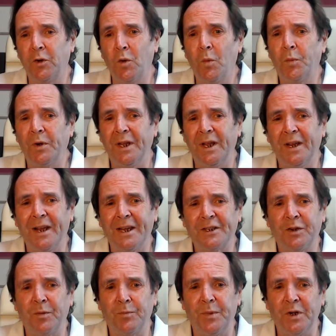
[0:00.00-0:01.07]
open-air
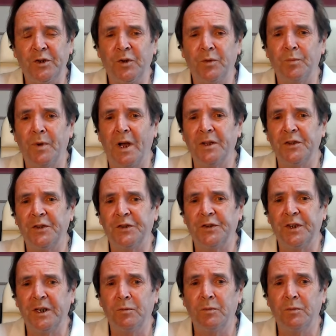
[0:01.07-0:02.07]
exhibition by the sea,